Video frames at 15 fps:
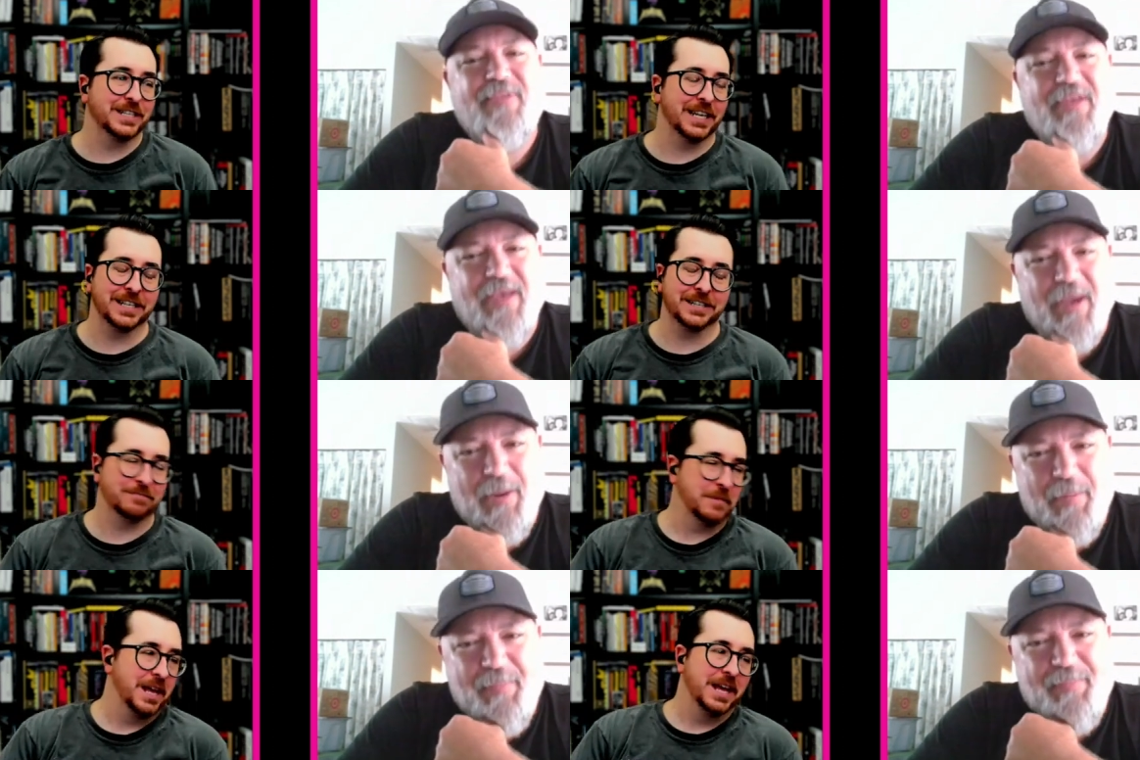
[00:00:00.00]
Speaker 1: And,
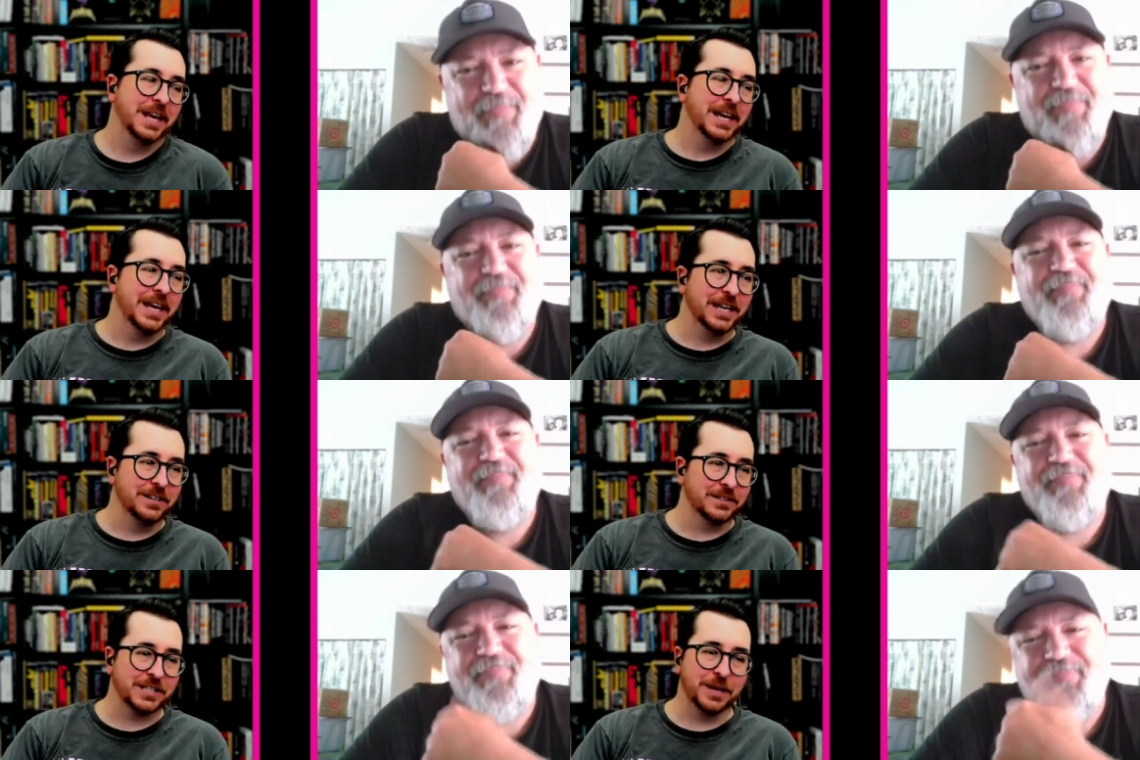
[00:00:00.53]
yeah
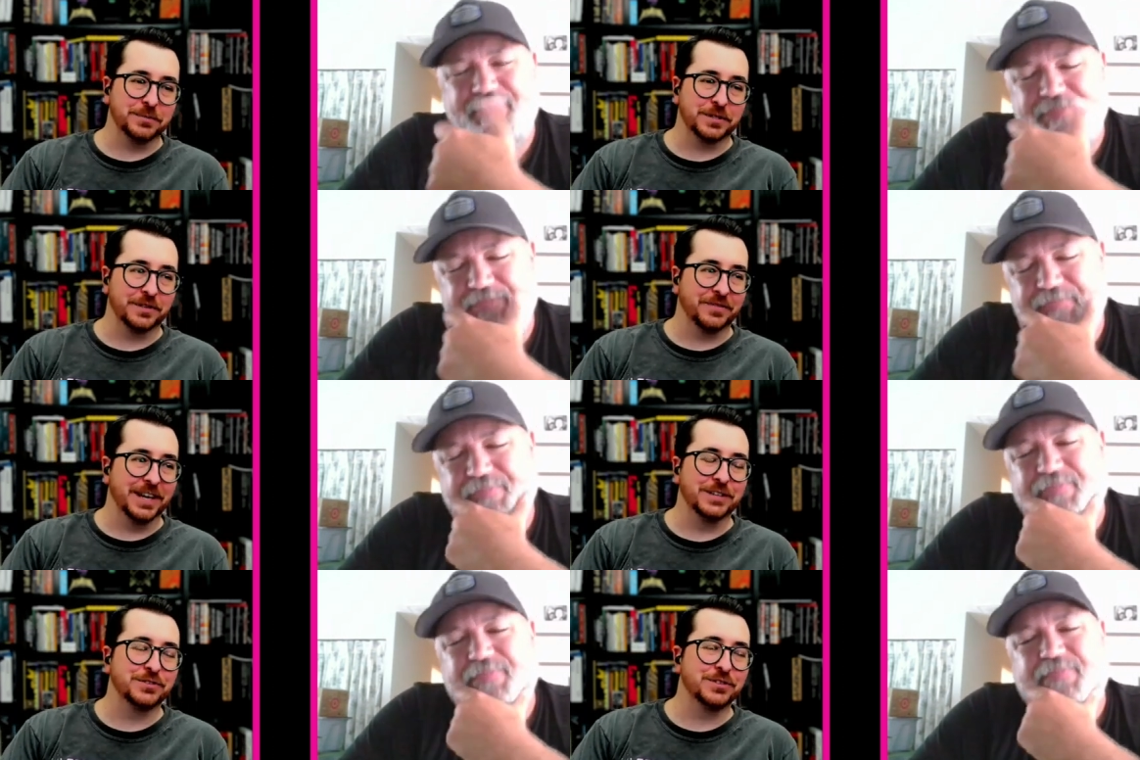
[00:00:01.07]
it looks
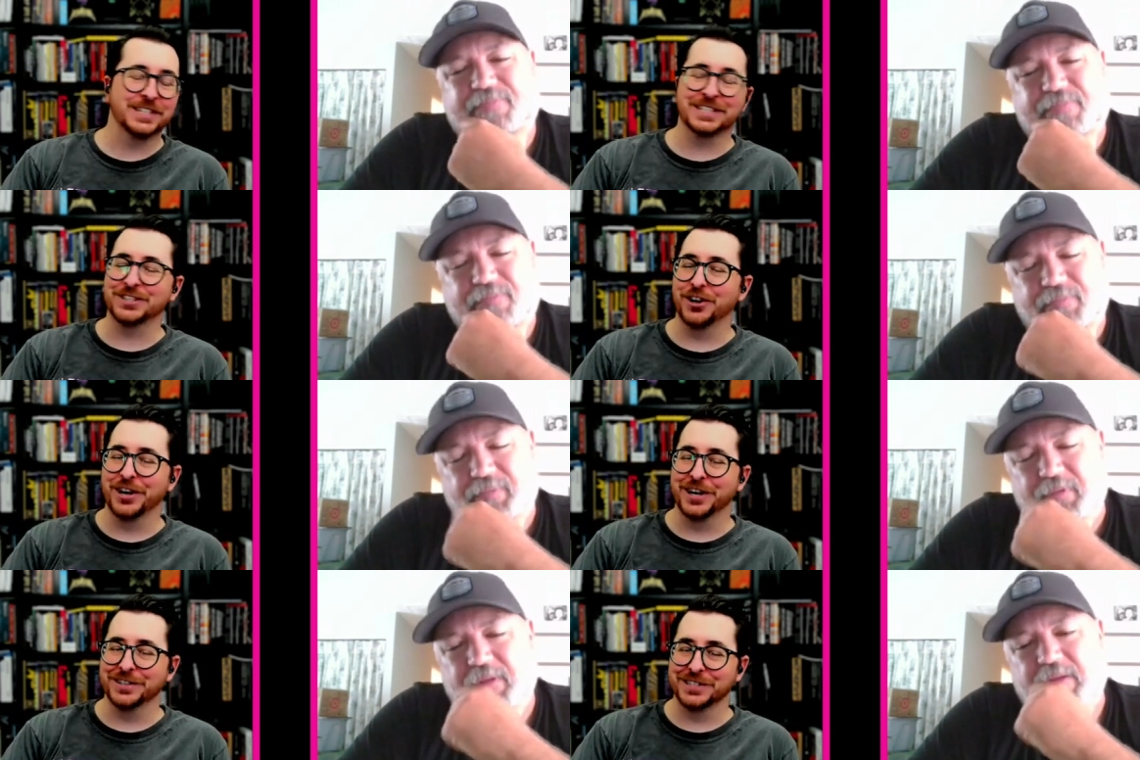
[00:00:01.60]
absolutely. As soon as I
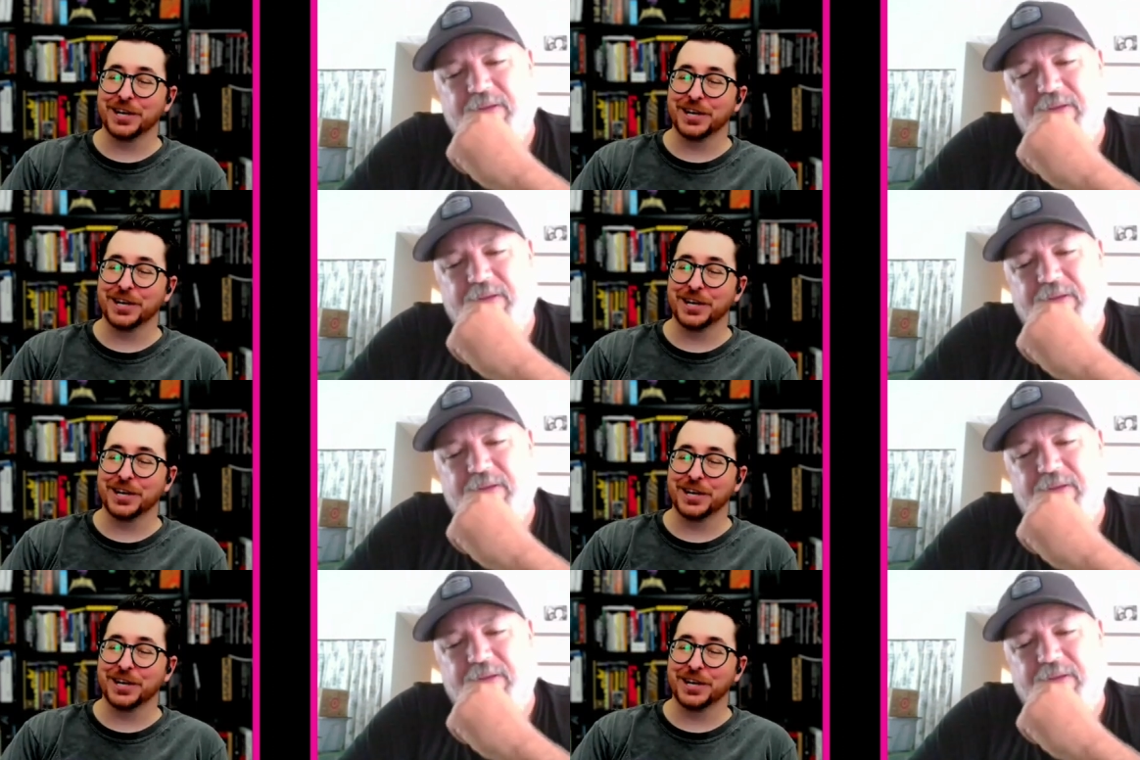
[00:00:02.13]
saw it, I